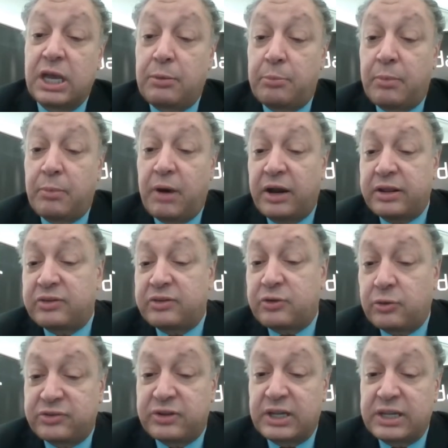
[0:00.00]
market
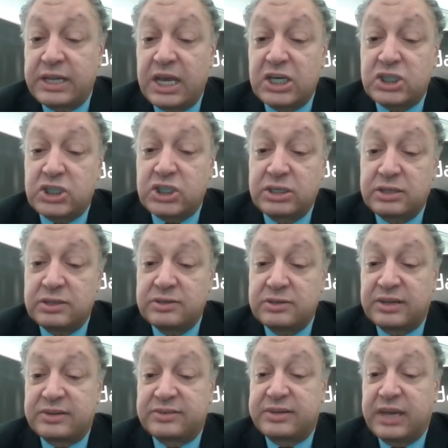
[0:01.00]
consolidation,
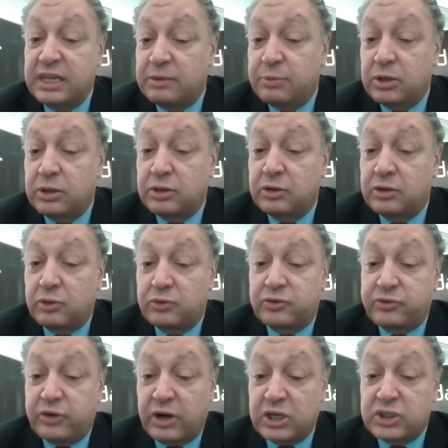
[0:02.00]
sustainable
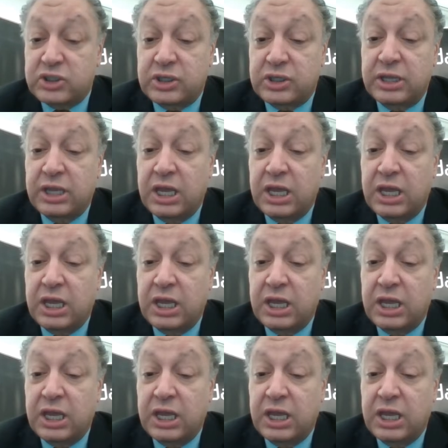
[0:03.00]
construction,